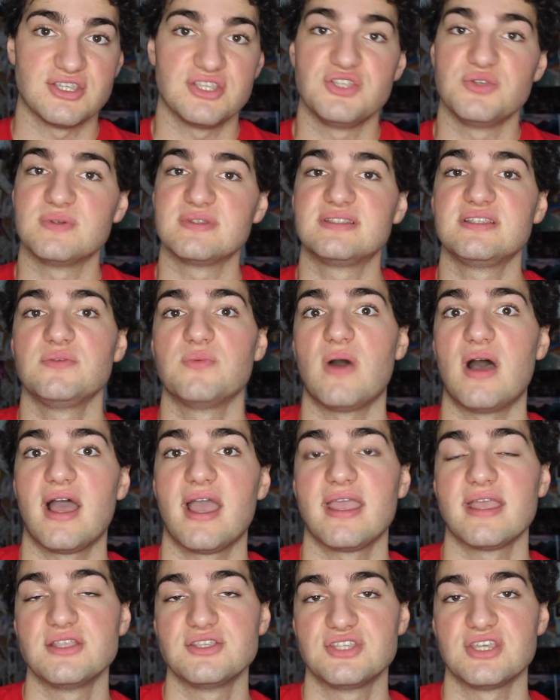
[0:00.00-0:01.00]
and you'll see
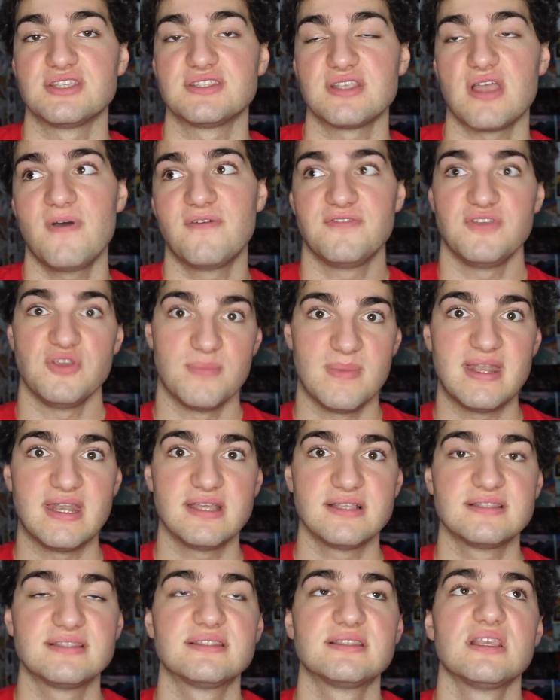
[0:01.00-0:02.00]
why in just a few
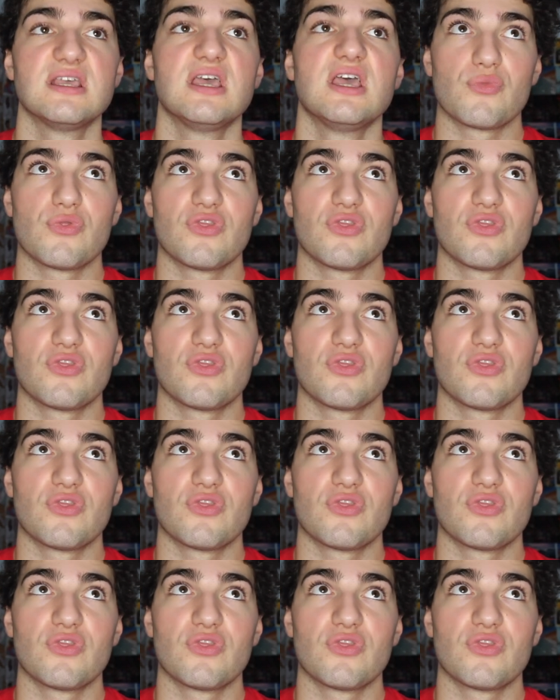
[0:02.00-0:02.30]
minutes.